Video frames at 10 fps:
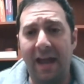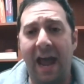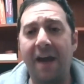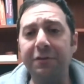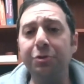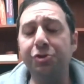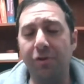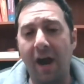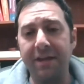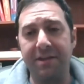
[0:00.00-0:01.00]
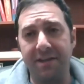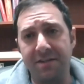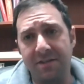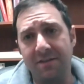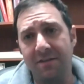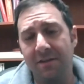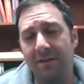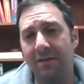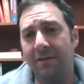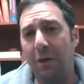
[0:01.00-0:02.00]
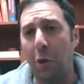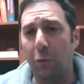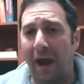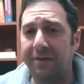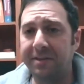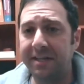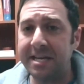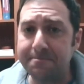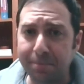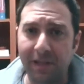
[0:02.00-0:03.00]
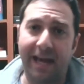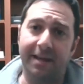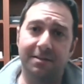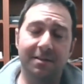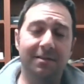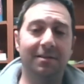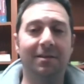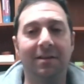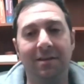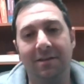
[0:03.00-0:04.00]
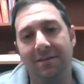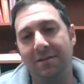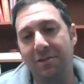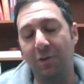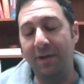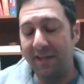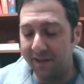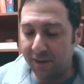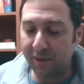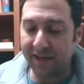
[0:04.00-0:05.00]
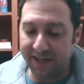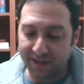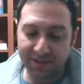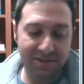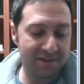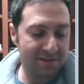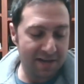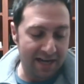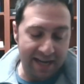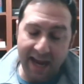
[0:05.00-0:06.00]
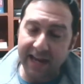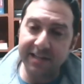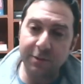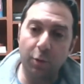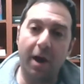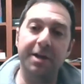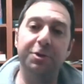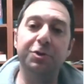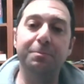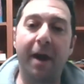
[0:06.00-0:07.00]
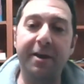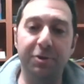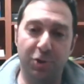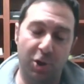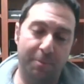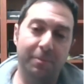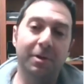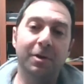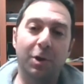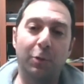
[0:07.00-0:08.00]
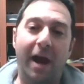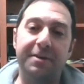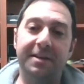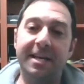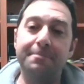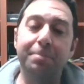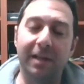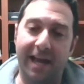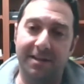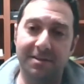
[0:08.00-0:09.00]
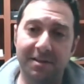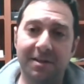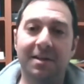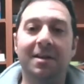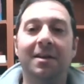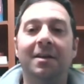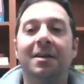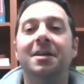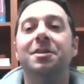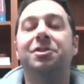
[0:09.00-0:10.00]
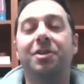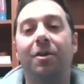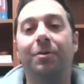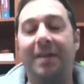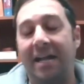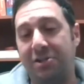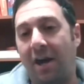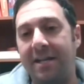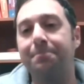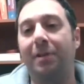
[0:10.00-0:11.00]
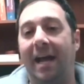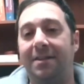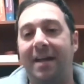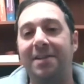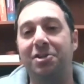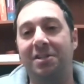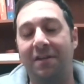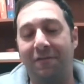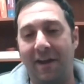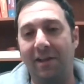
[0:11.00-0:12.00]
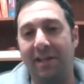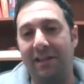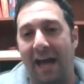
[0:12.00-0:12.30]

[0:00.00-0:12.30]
Have you tried this around an implant? So here is a case where I used microderm around an implant. So that's not an implant. That's just a failing